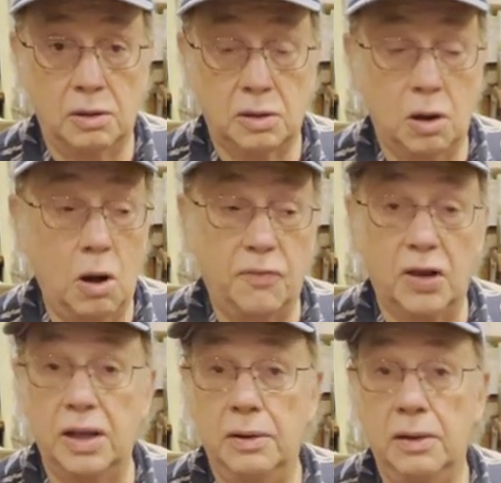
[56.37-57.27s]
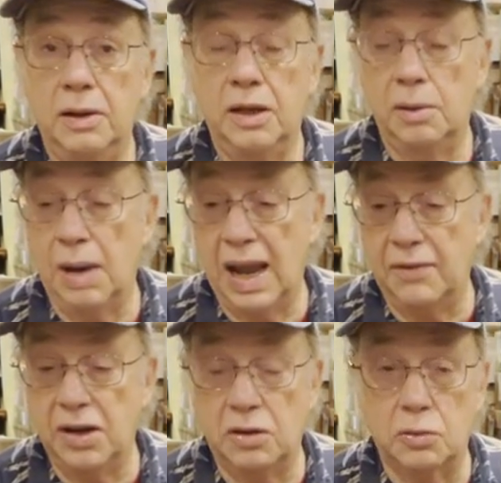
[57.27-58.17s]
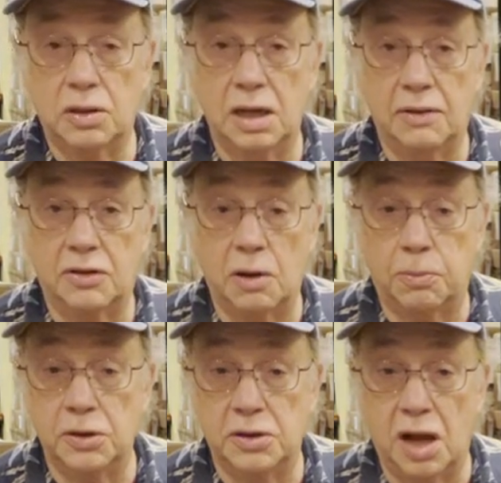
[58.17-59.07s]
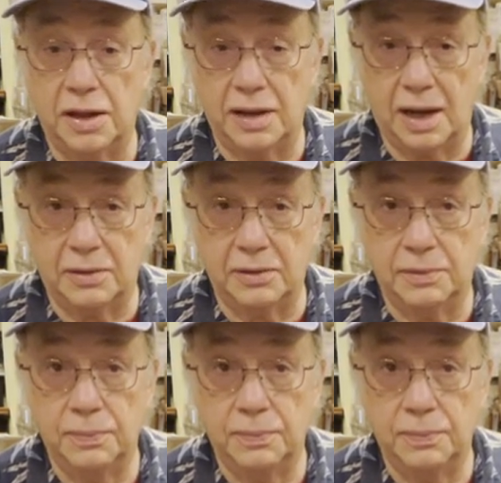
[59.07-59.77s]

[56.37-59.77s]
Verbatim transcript: So hopefully, you may have an interest, and if so, please contact us.